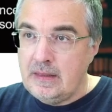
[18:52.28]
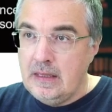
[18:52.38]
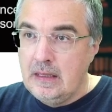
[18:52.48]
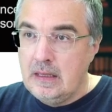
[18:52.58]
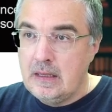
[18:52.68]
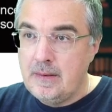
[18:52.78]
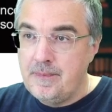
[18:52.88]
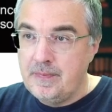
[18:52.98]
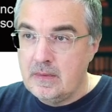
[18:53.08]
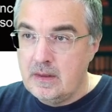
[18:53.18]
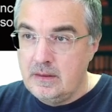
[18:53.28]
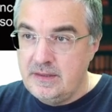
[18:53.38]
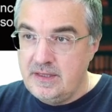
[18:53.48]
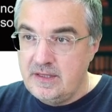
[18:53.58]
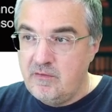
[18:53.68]

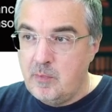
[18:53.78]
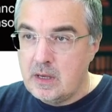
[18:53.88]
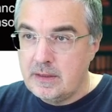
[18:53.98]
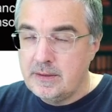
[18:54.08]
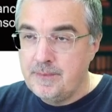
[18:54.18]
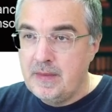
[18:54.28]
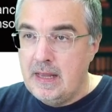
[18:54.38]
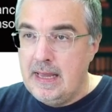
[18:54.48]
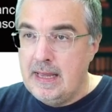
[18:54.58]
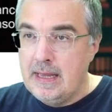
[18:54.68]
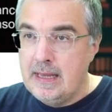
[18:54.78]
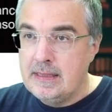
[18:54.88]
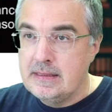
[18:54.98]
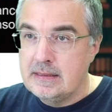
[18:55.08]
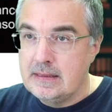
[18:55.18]
resistive part
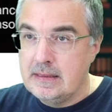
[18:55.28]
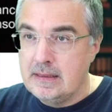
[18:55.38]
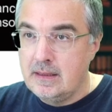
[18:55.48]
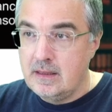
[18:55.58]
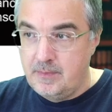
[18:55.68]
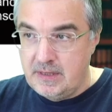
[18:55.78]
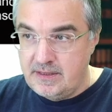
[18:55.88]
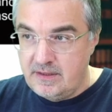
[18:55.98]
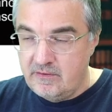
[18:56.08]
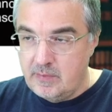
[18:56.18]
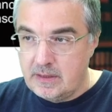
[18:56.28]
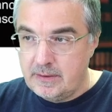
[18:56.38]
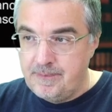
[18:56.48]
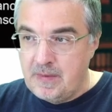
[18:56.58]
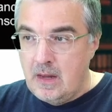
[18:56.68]
and capacitive part.
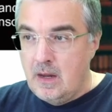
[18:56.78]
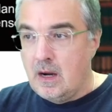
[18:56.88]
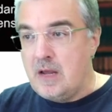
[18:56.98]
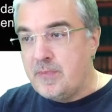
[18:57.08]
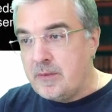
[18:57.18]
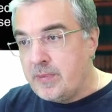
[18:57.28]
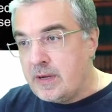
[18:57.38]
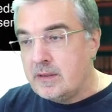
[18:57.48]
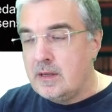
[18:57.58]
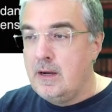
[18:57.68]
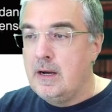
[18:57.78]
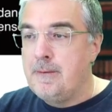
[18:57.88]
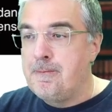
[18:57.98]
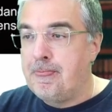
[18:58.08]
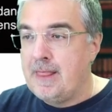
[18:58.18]
I prepared
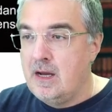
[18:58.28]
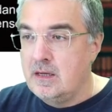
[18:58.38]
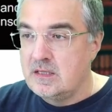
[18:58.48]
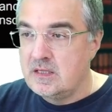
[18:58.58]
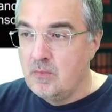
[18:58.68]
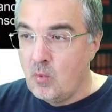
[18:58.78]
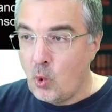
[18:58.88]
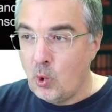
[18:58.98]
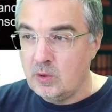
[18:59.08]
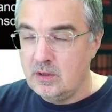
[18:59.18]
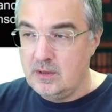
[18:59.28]
a small